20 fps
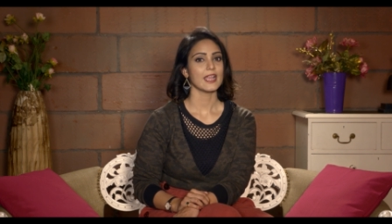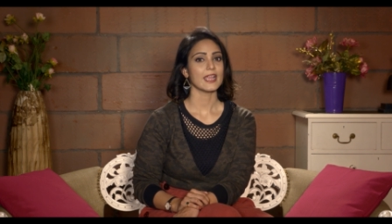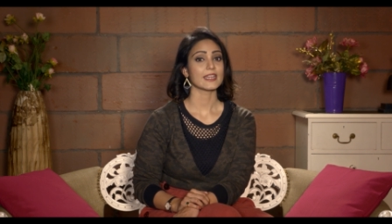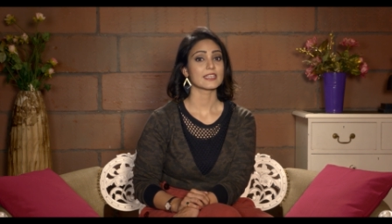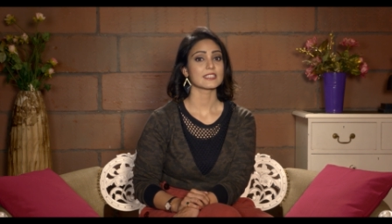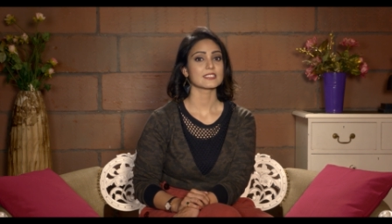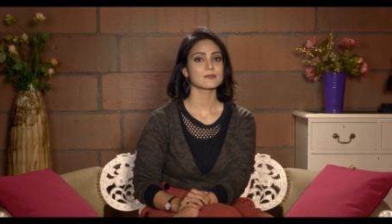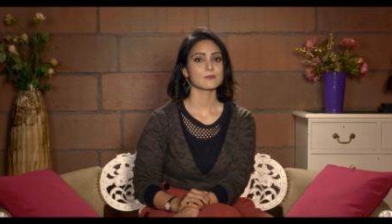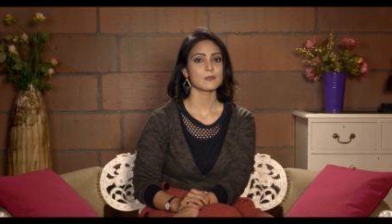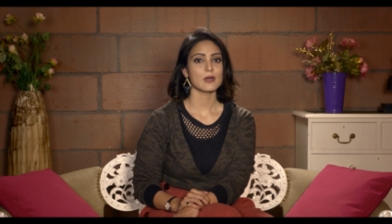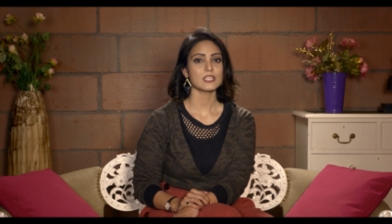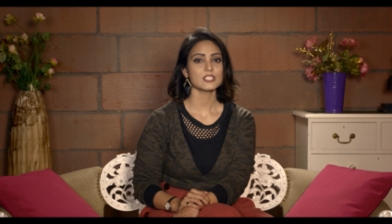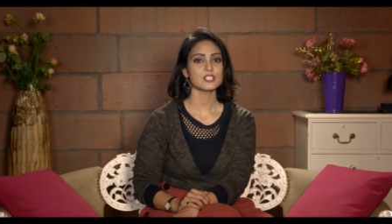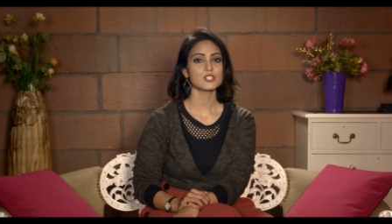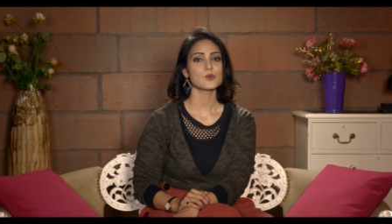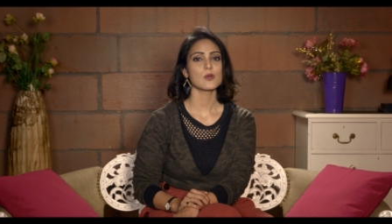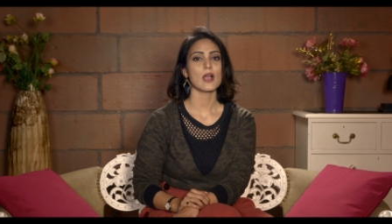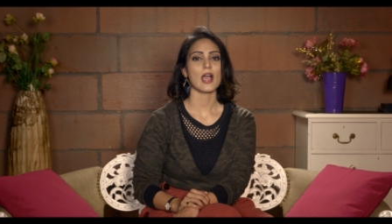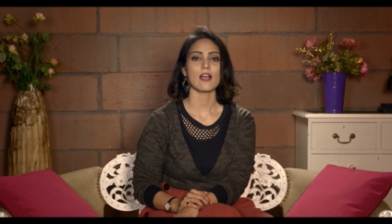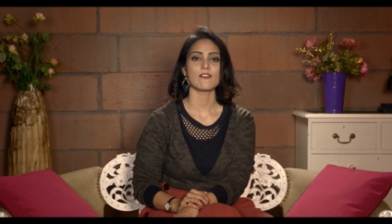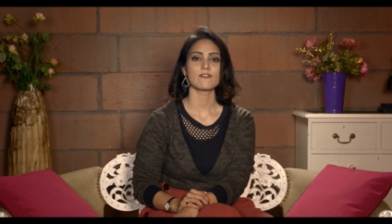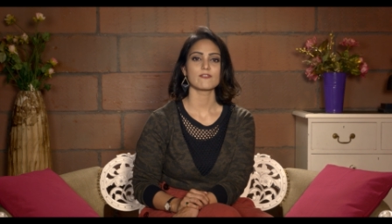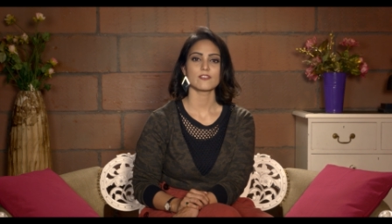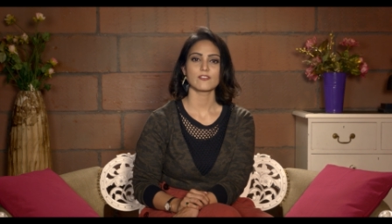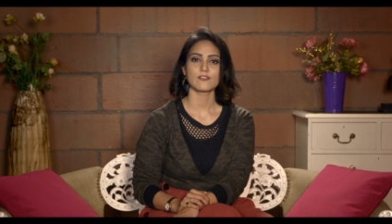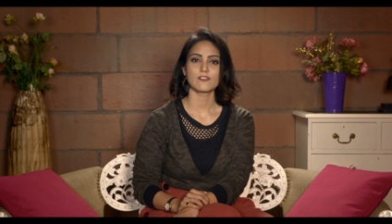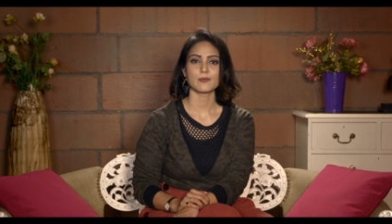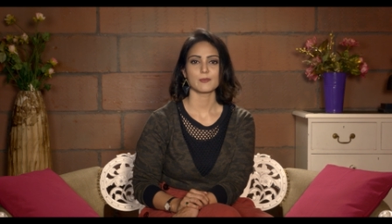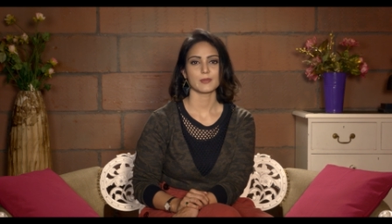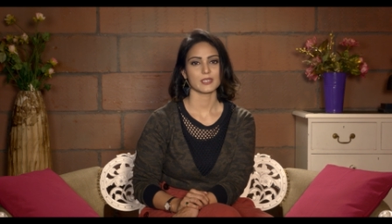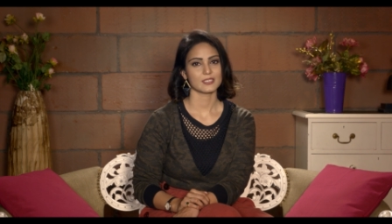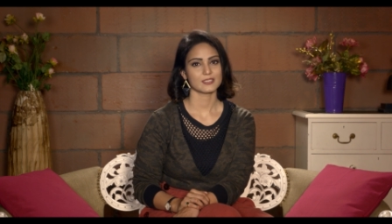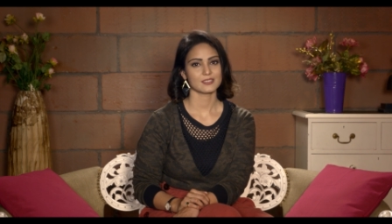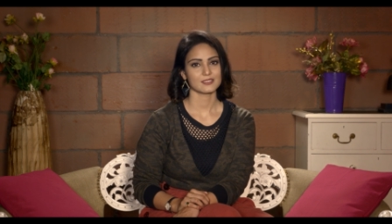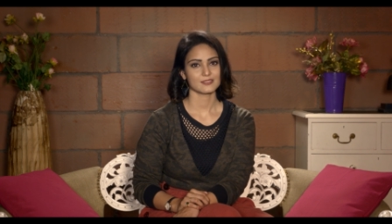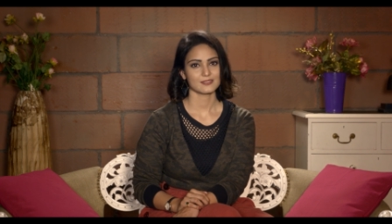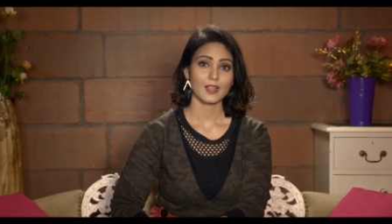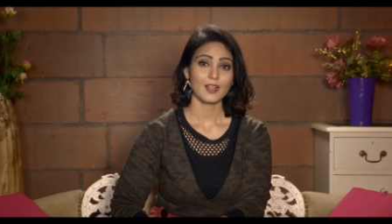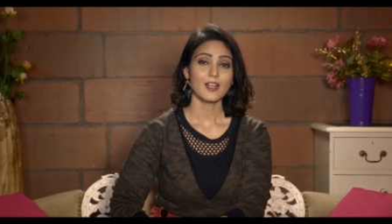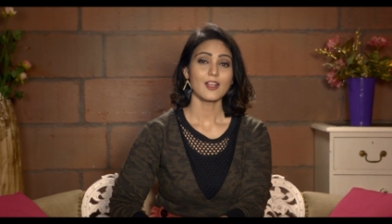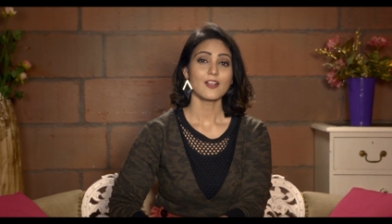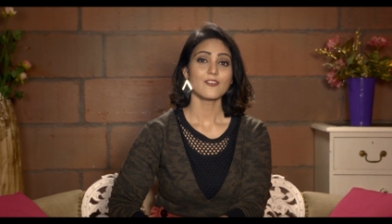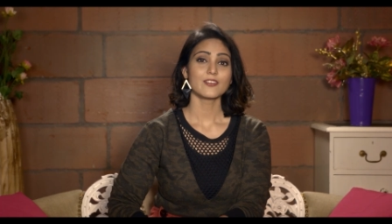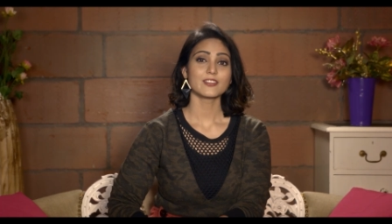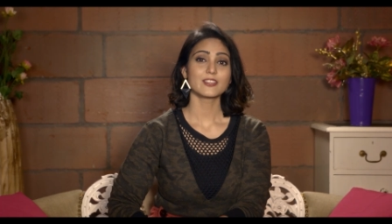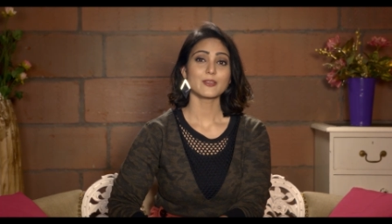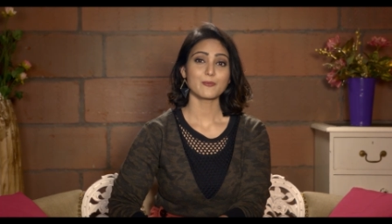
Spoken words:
it is must to have for women. With